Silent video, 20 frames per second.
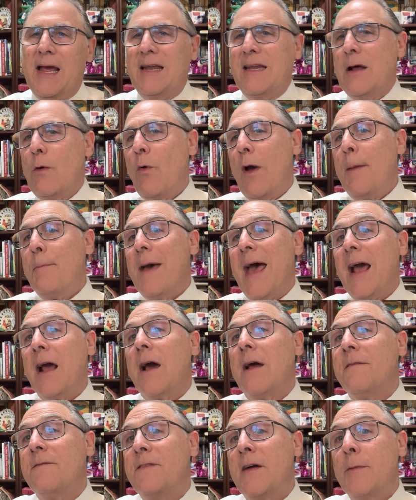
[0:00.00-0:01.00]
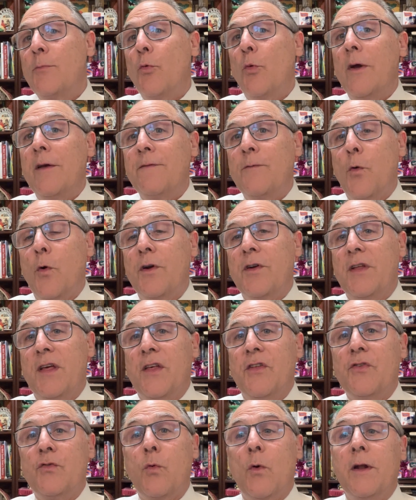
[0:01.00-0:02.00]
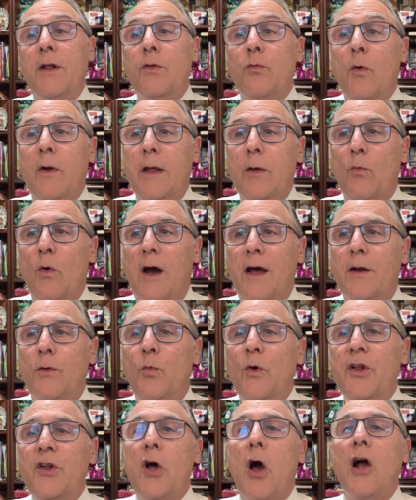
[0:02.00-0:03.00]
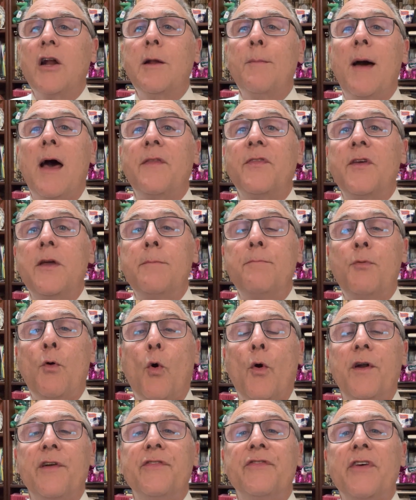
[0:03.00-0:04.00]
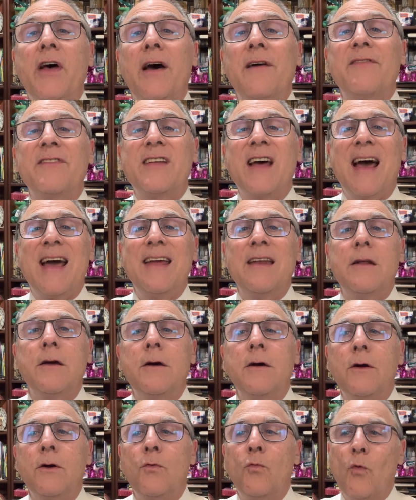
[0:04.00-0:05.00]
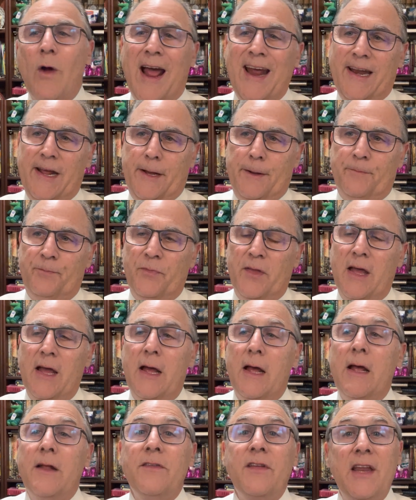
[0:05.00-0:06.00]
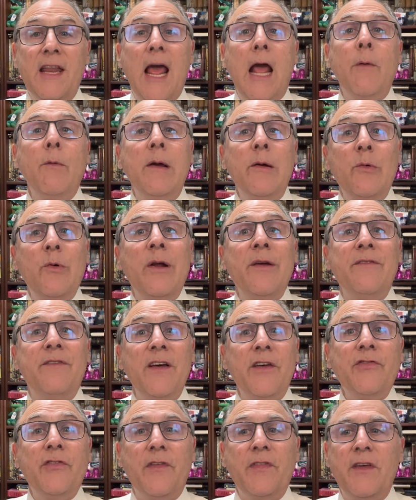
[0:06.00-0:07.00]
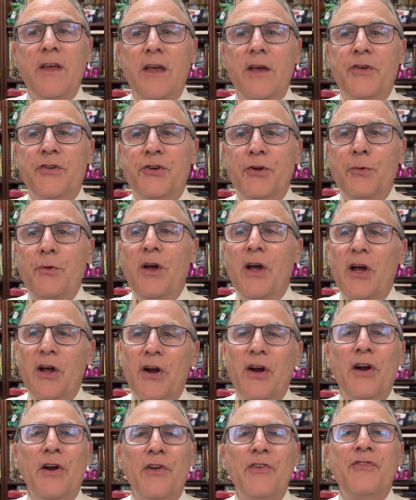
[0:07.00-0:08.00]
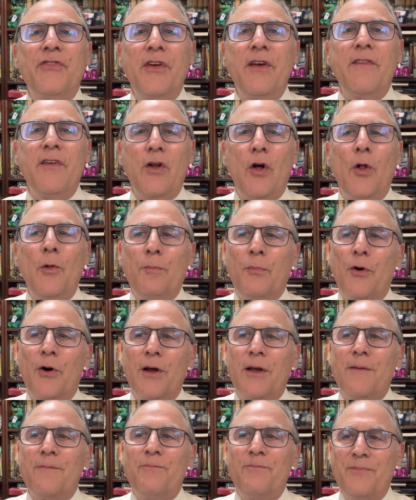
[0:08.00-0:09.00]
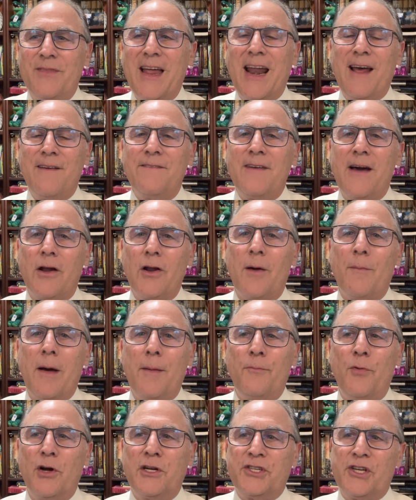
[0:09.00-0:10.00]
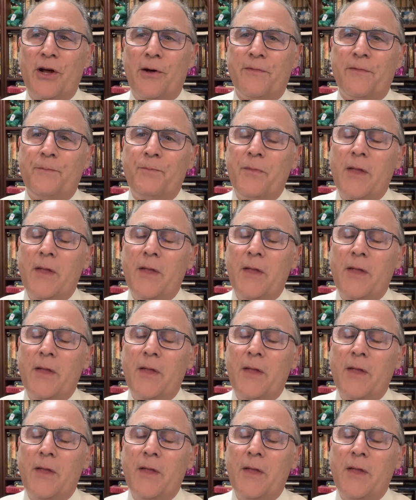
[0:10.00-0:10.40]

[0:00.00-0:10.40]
Now, way back on February 14th, 2021, we talked about the importance of tight writing. Today, we revisit the issue courtesy of an old book that I found on my bookshelf.